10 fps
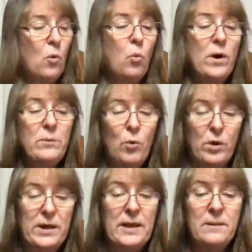One
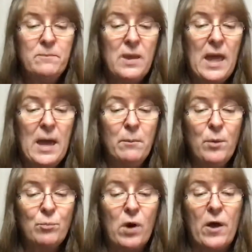morning,
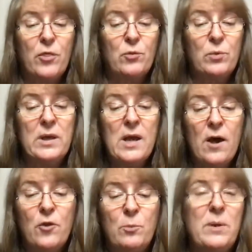Emma brought three
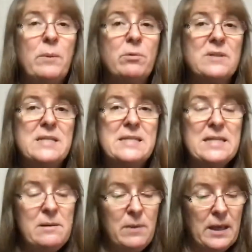other people to
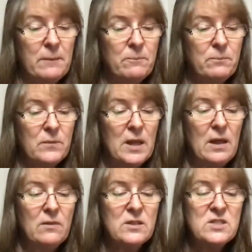see me.
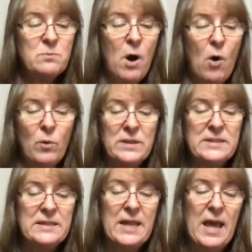The small
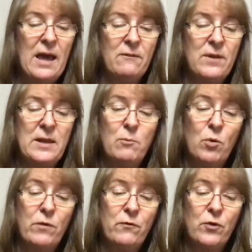one didn't have any
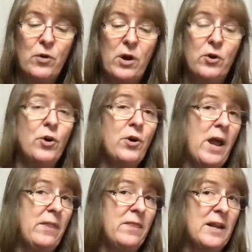more fur on her
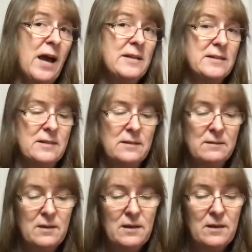head than I did.
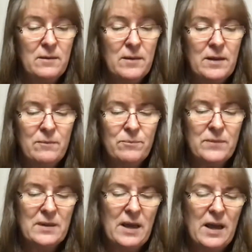
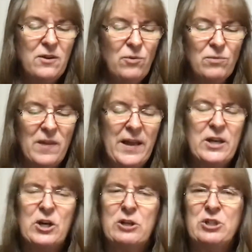"I don't like her.